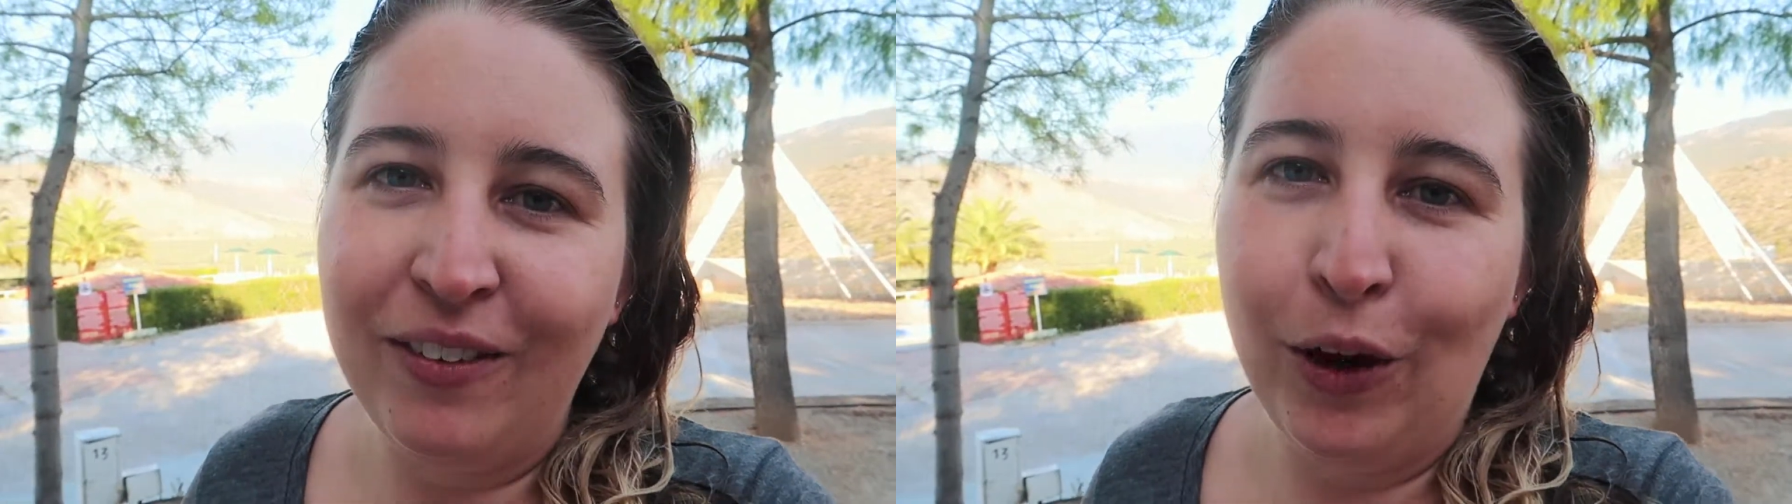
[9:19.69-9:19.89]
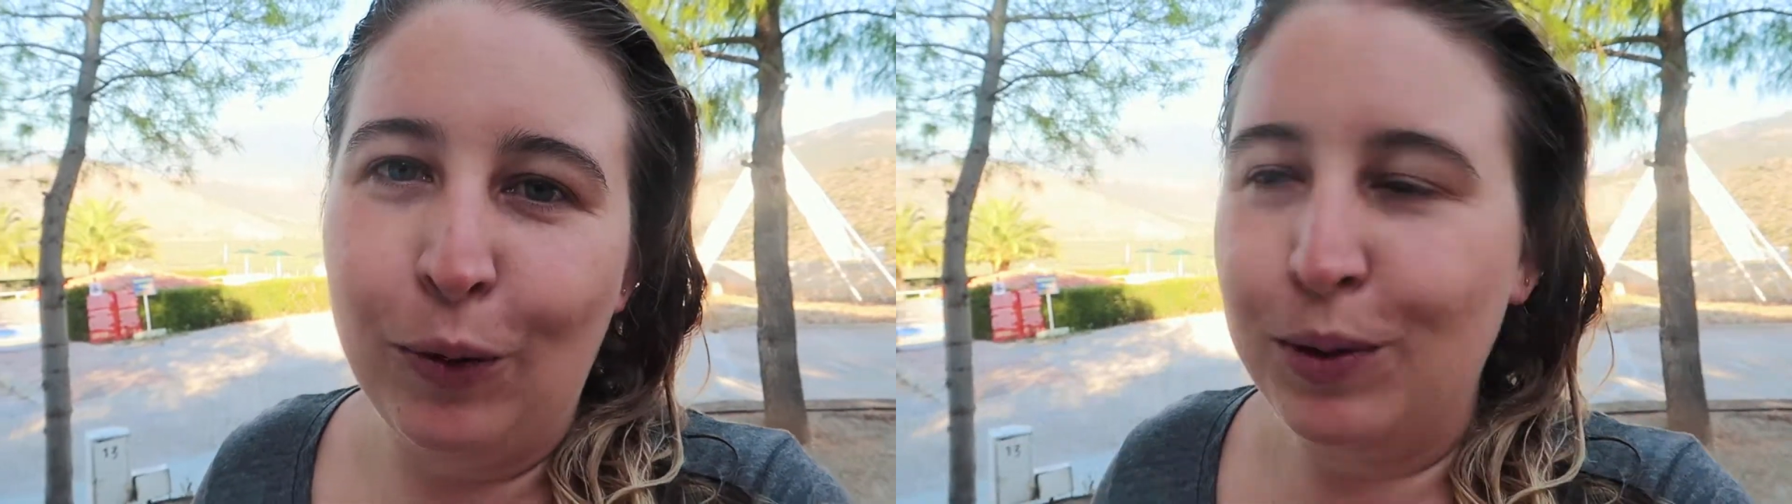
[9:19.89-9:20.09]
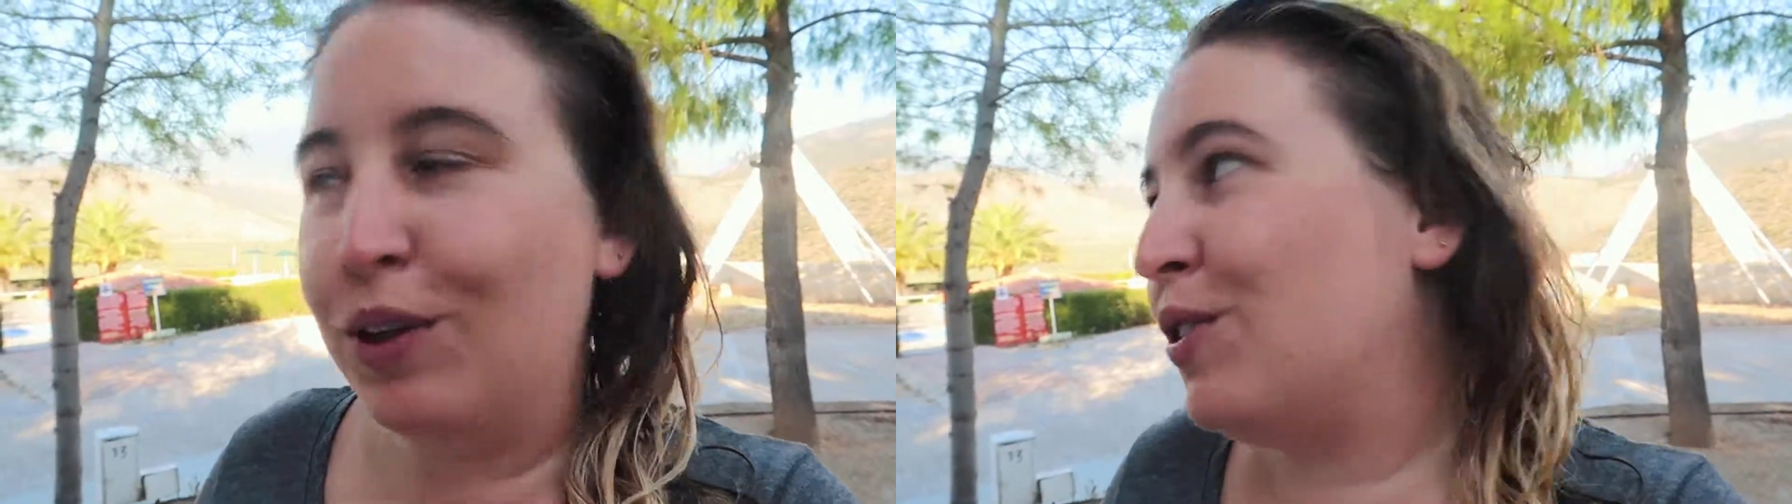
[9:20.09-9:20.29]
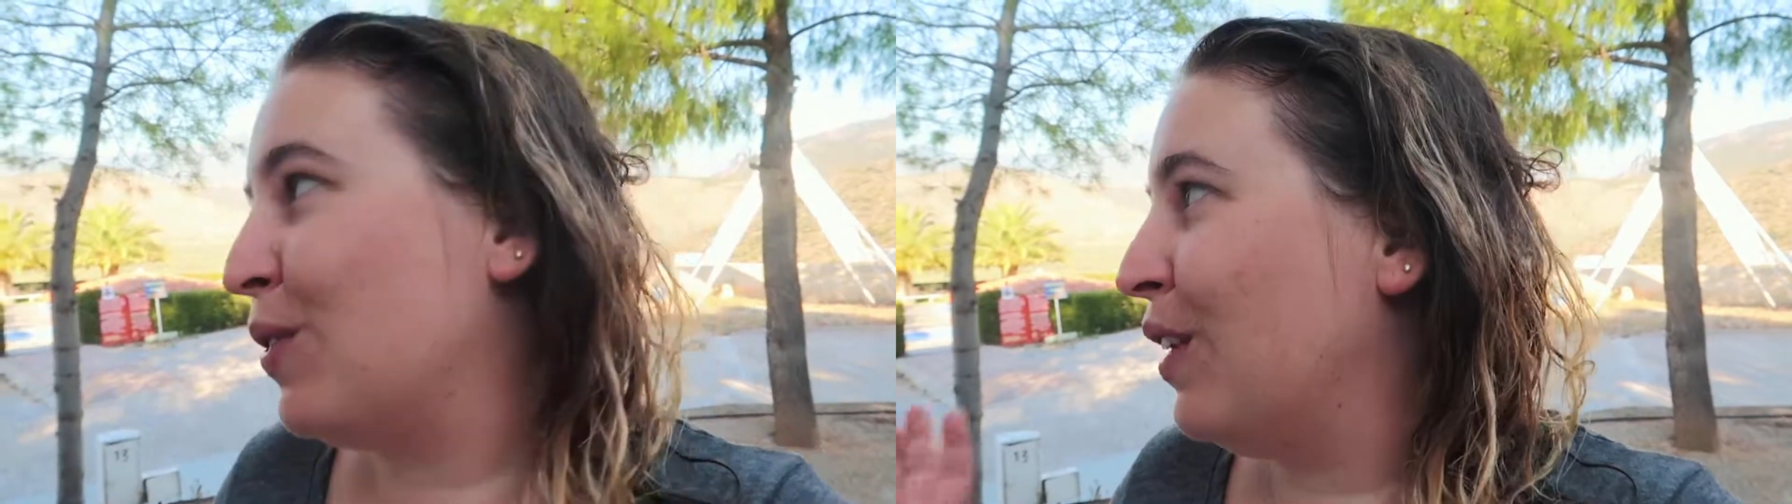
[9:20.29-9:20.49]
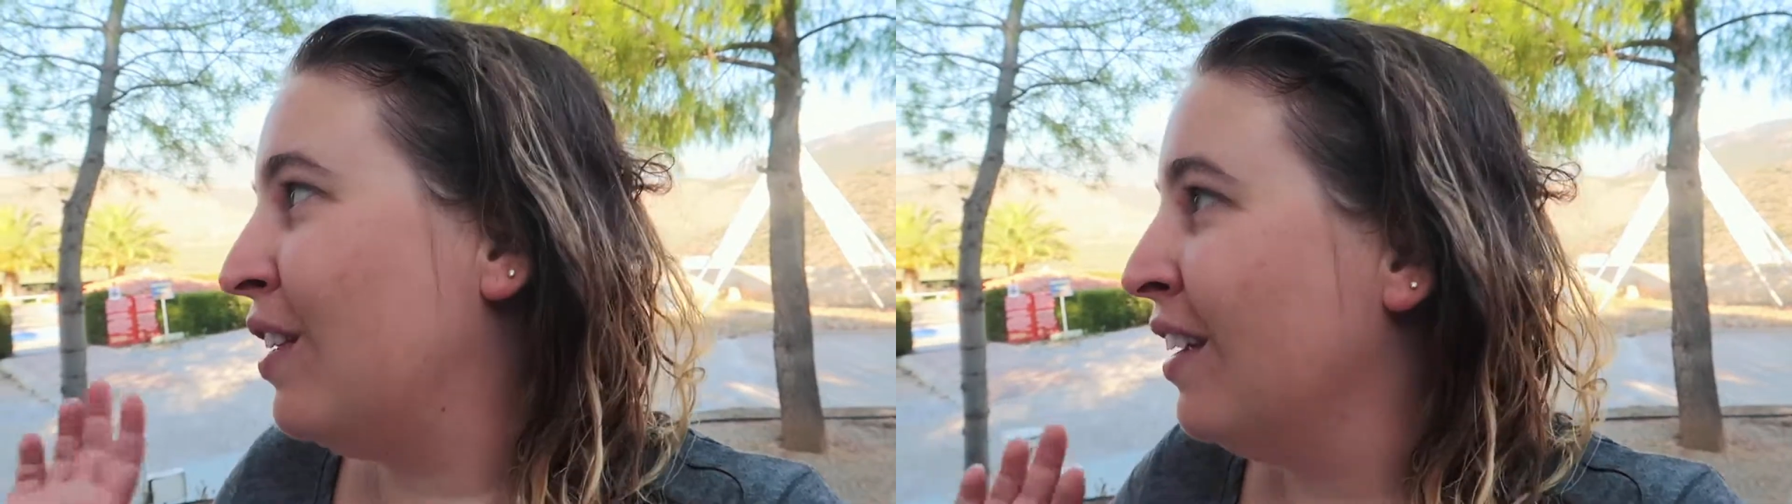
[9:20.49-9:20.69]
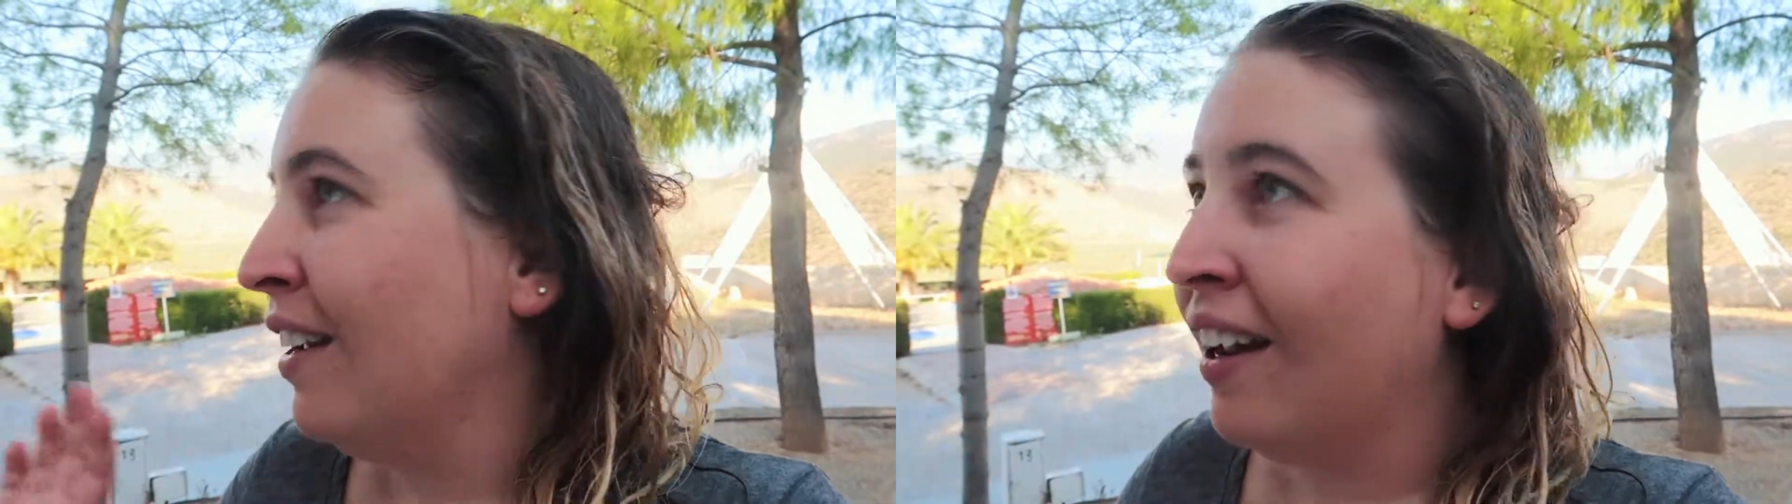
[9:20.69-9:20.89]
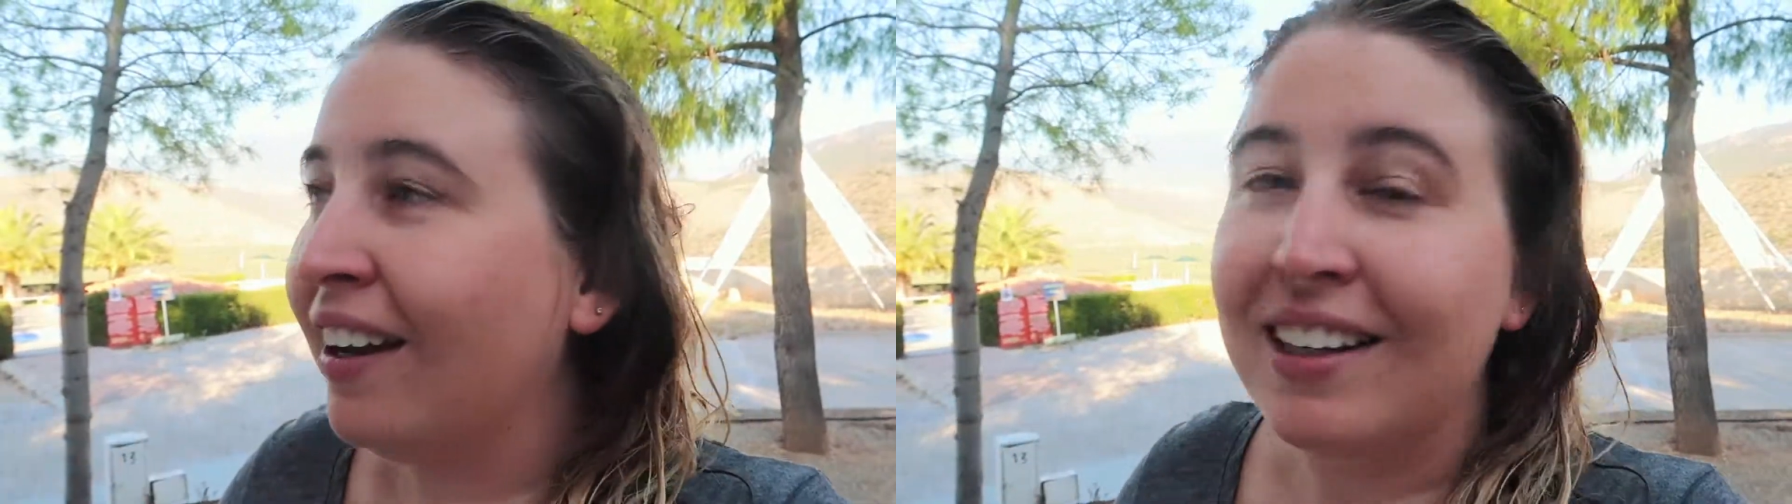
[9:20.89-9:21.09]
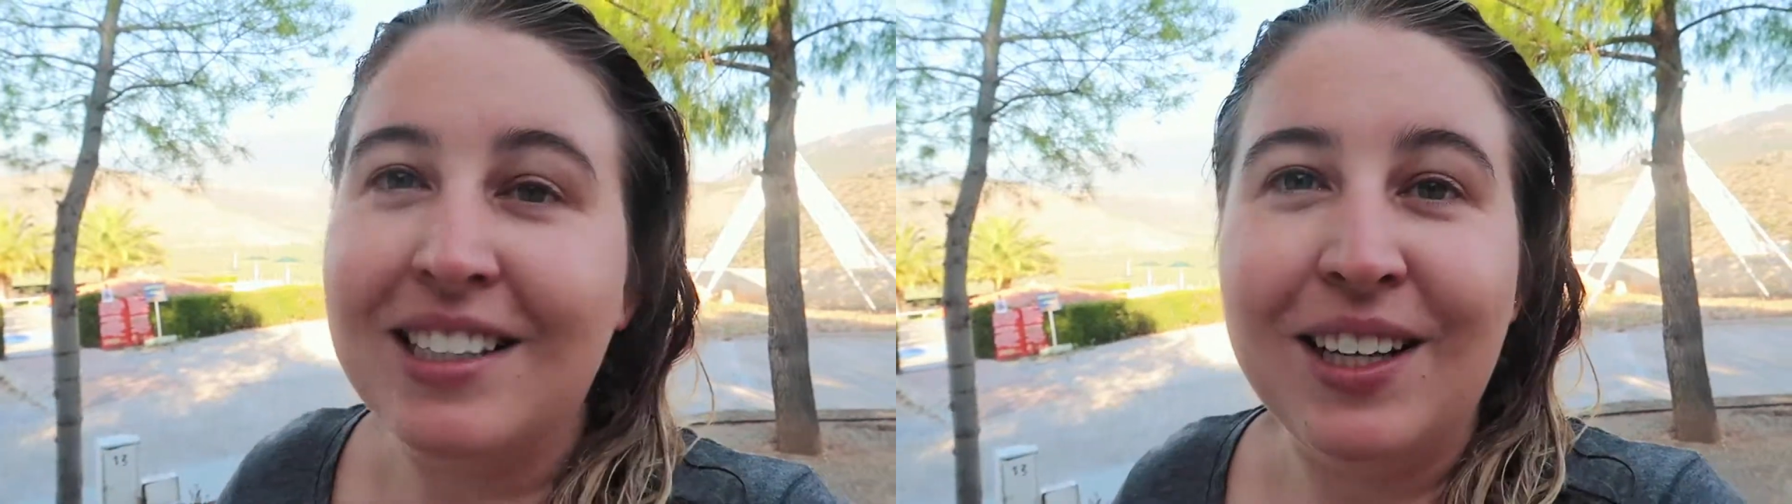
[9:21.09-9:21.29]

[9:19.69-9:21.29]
We hope you enjoyed kind